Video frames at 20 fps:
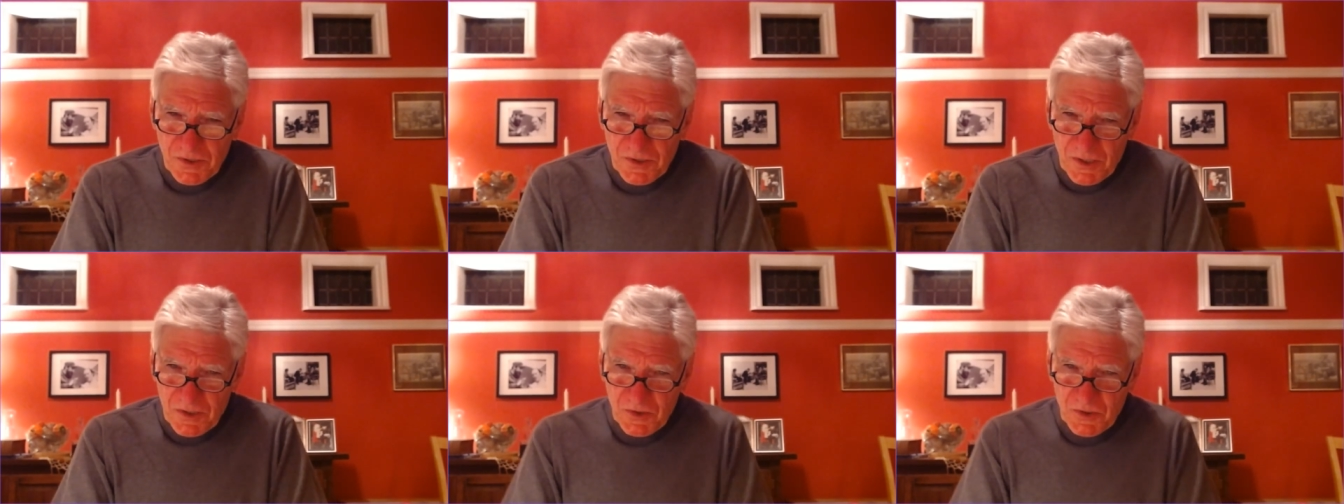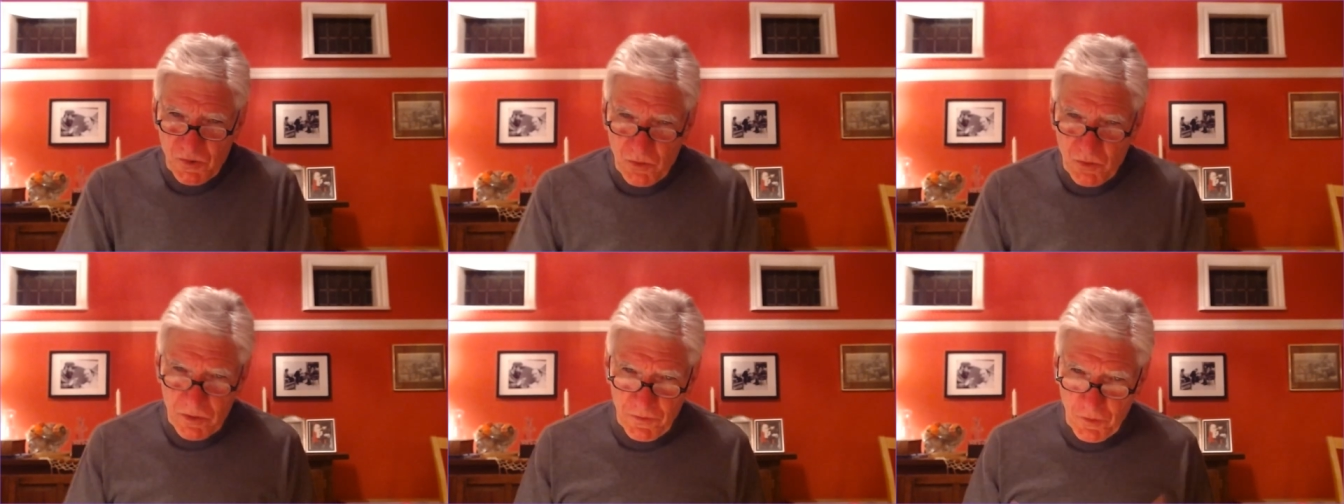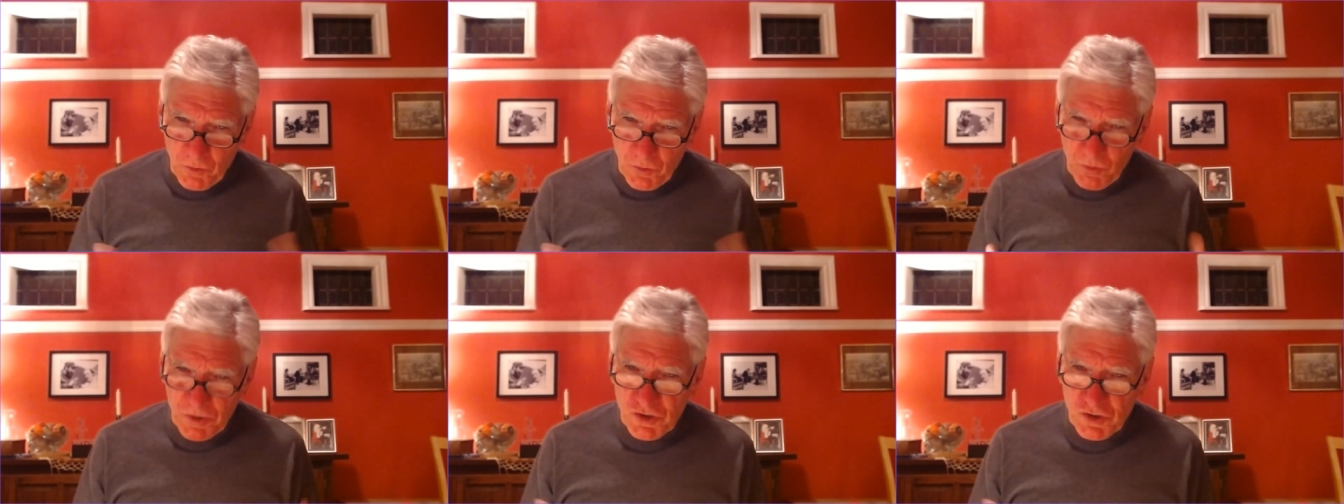as sort of
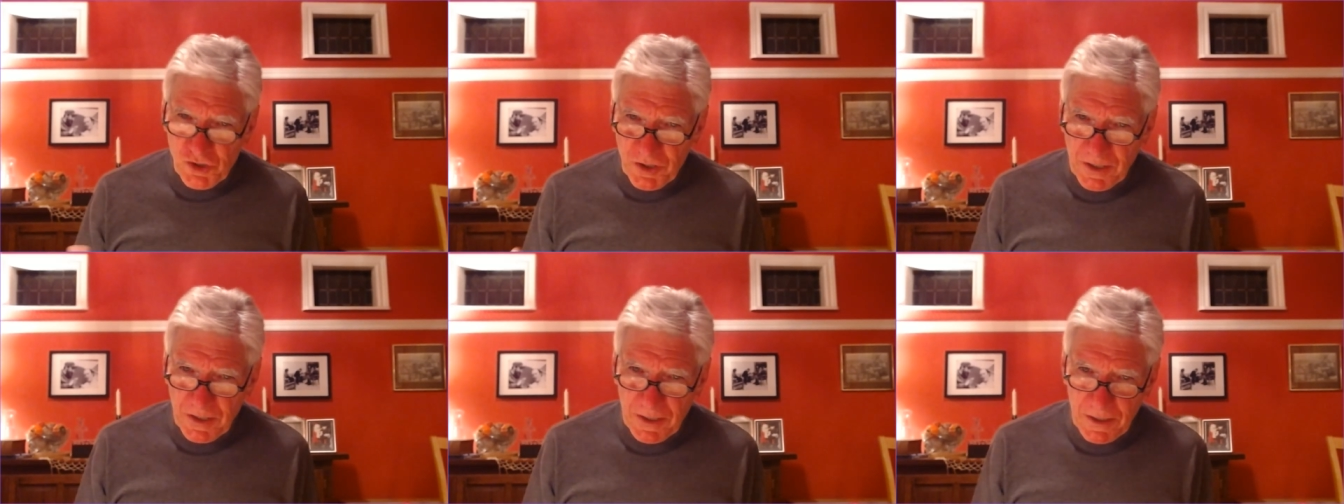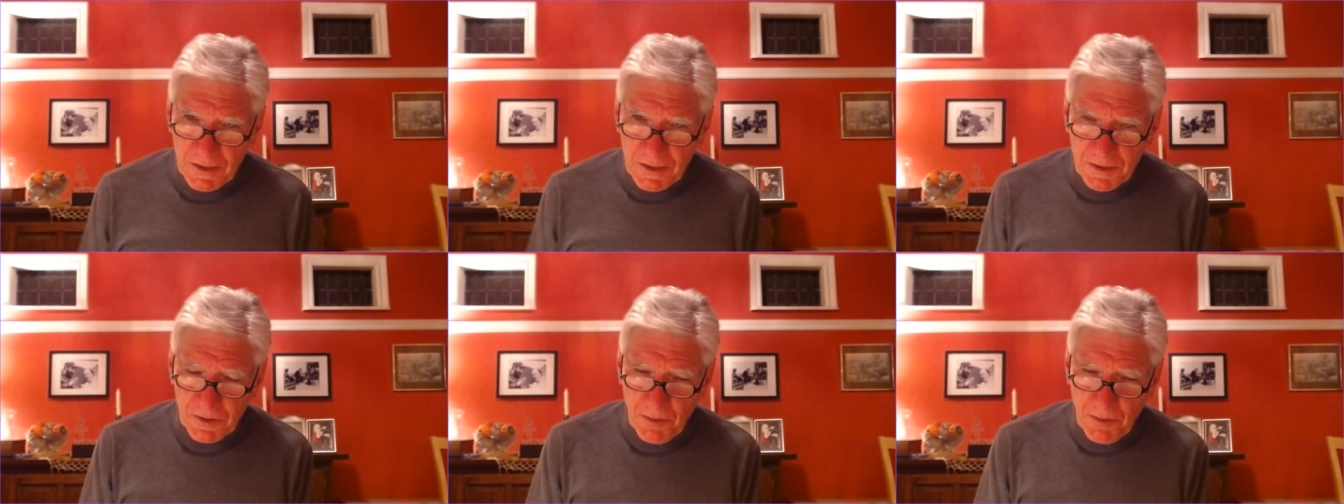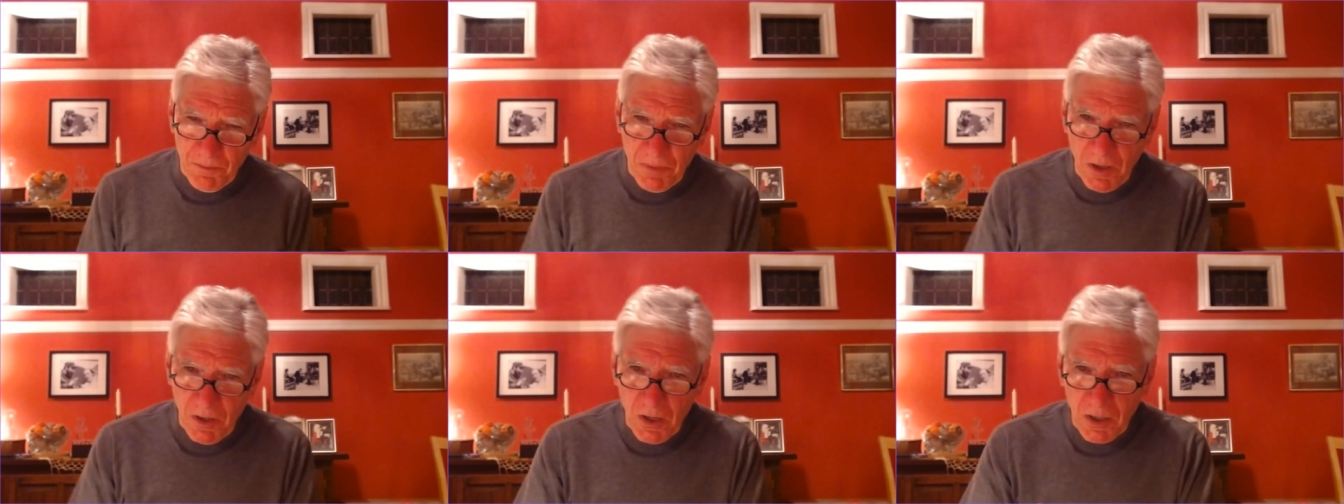originating in the
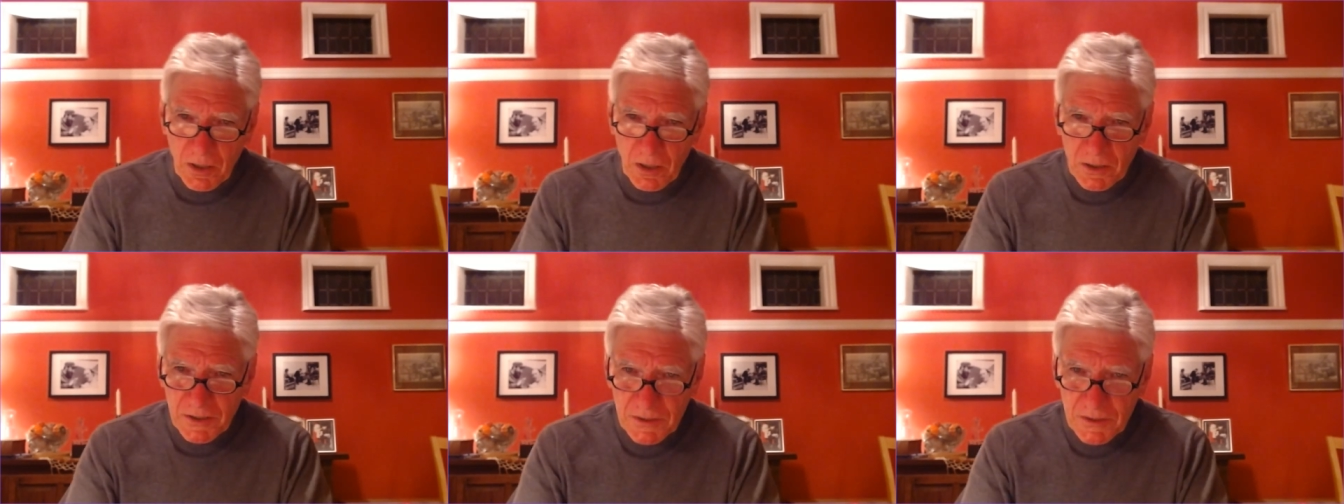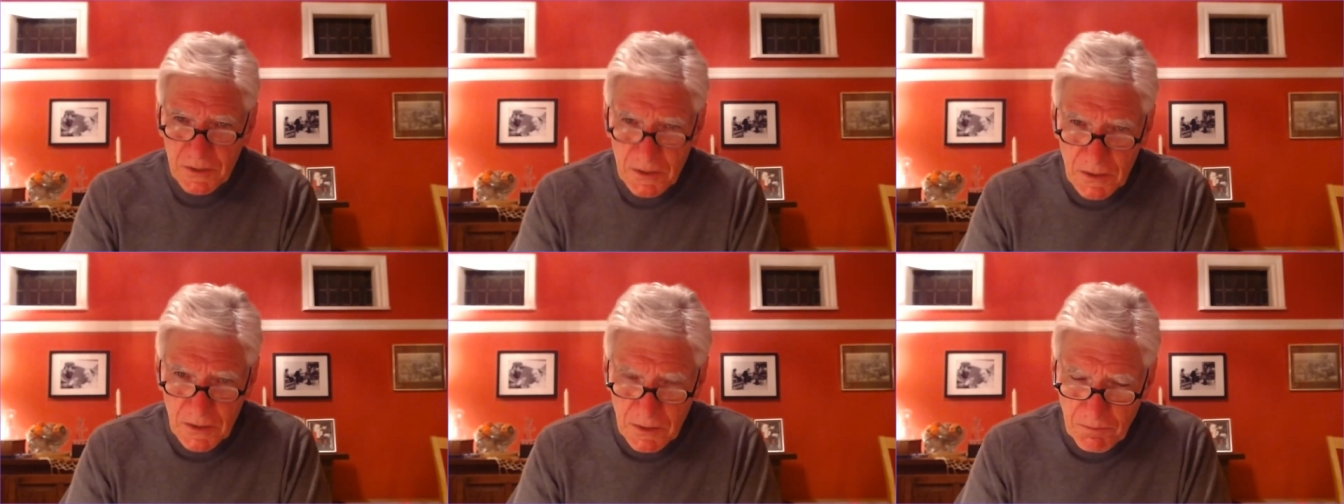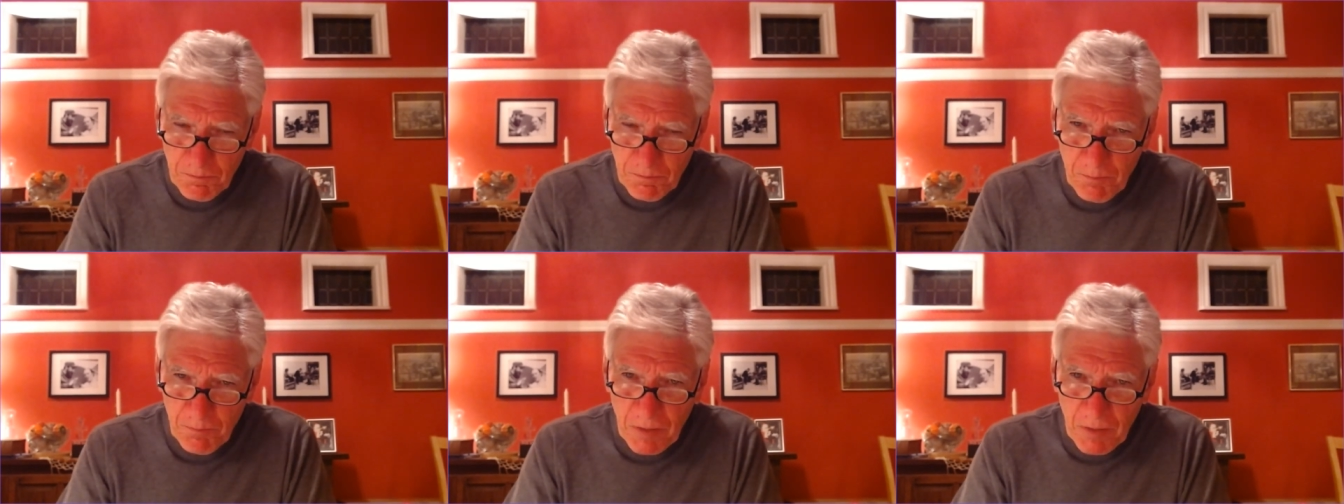body
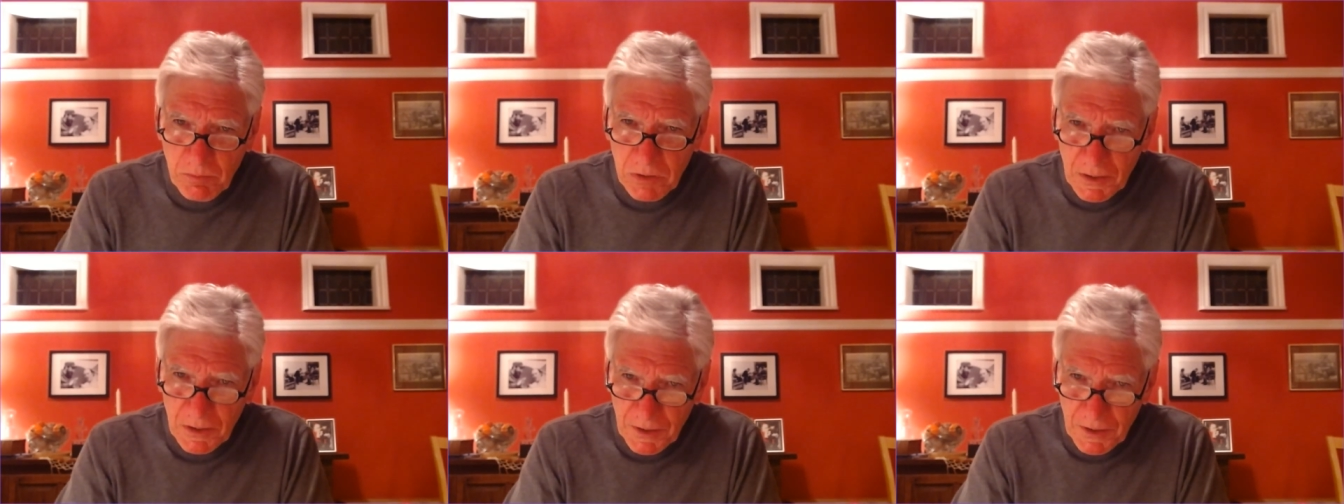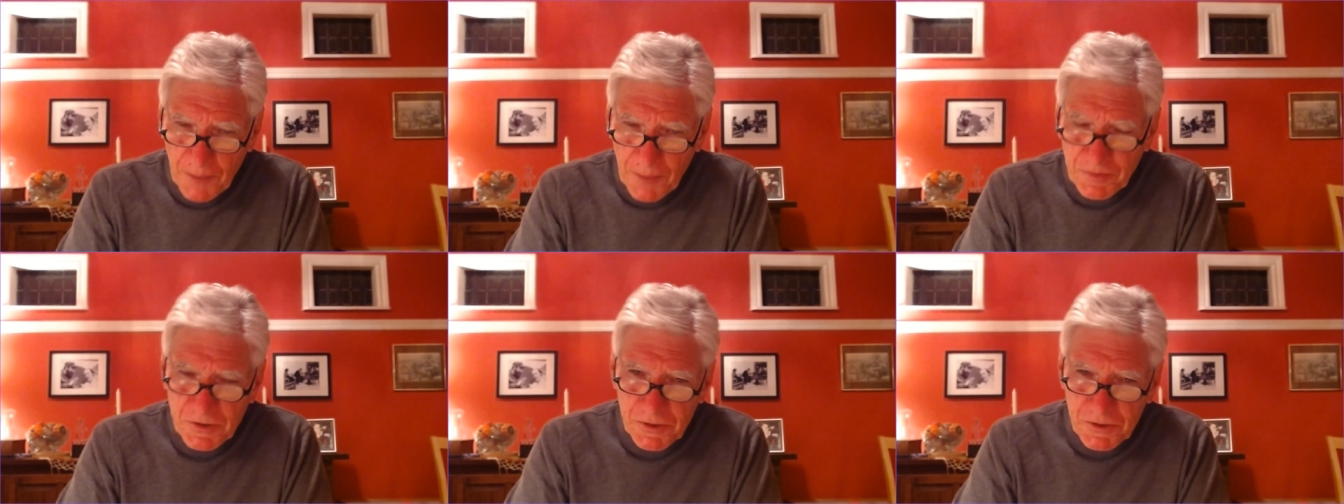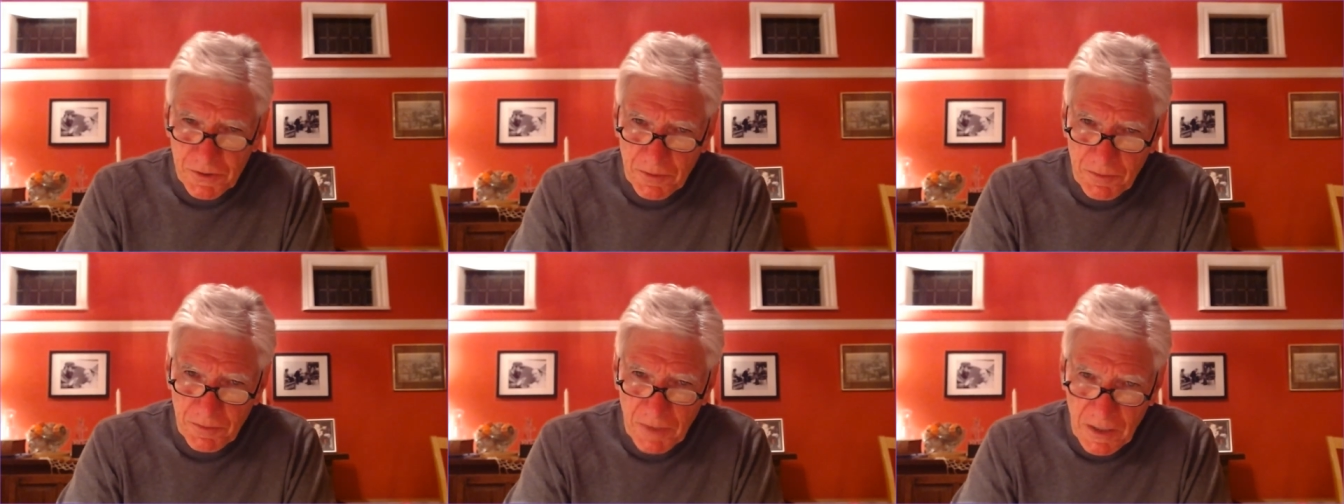and bubbling up to
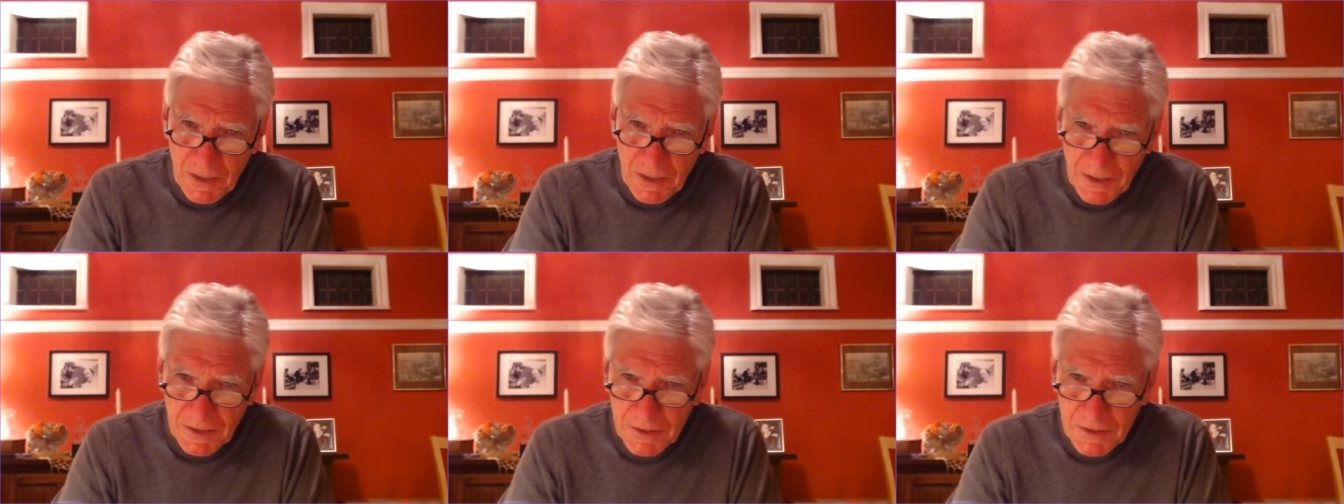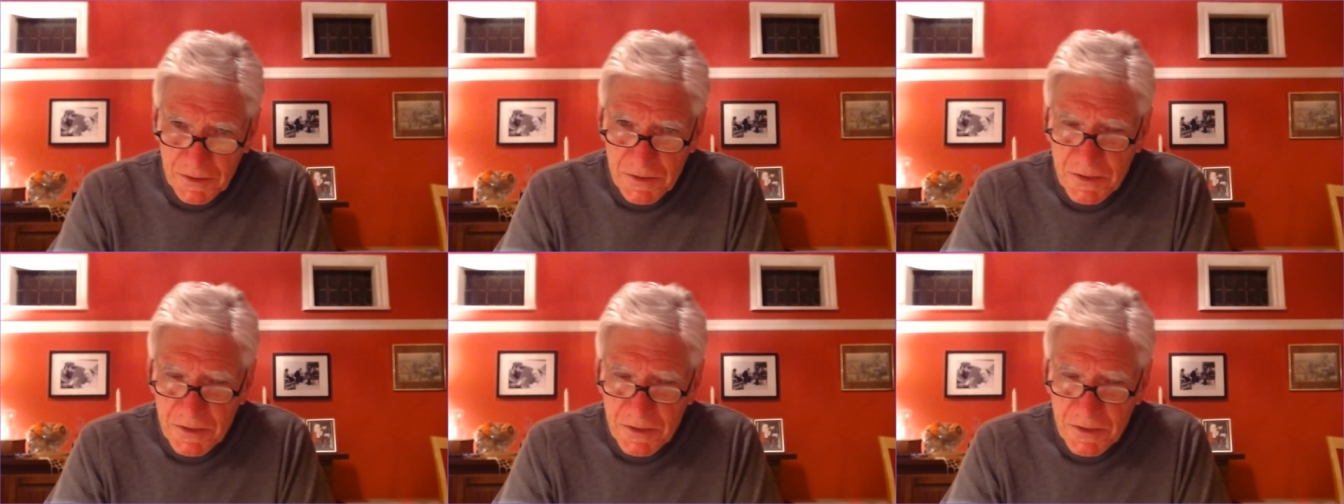the mind.